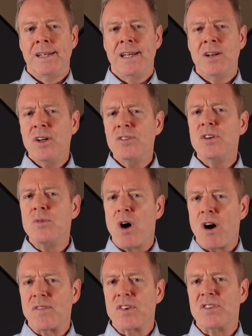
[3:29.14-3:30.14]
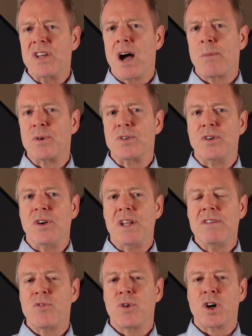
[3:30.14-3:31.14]
It also offers the
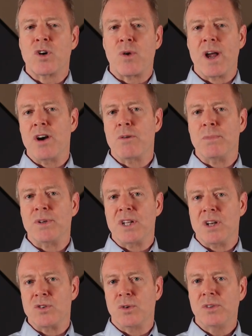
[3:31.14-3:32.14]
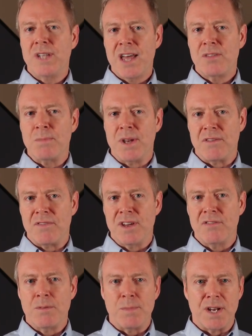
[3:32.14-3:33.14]
opportunity for a greater potential death
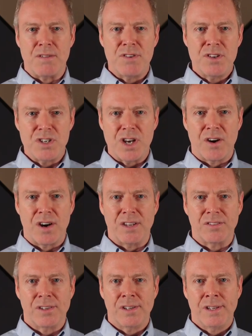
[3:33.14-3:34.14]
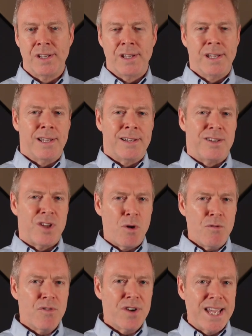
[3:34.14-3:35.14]
benefit for beneficiaries.
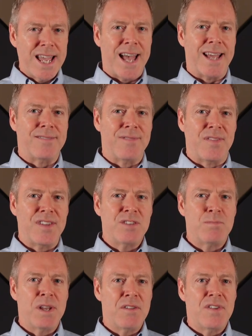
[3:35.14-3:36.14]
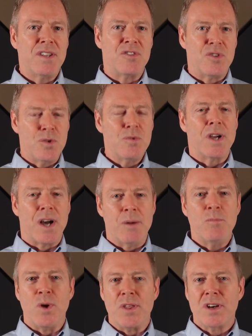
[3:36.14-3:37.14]
Don't forget that these benefits do
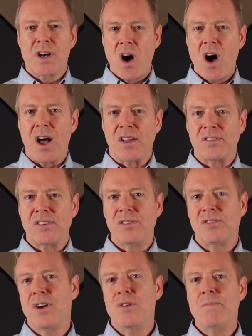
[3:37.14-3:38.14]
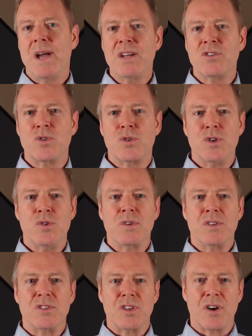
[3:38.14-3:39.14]
come with a cost, so make sure you
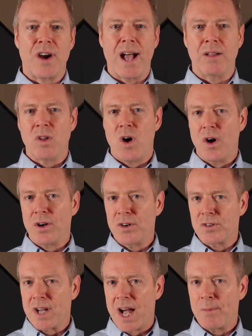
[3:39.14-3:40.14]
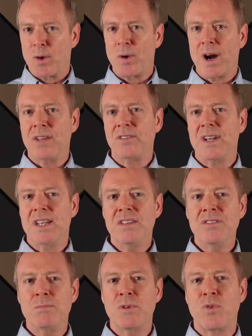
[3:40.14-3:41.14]
consider how long your time horizon
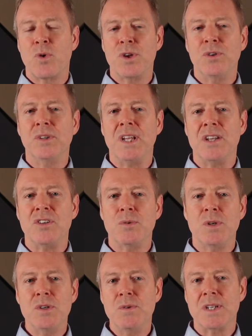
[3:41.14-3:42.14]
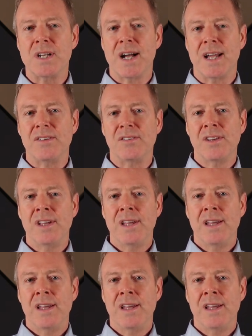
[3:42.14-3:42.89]
is before you'll need to annuitize.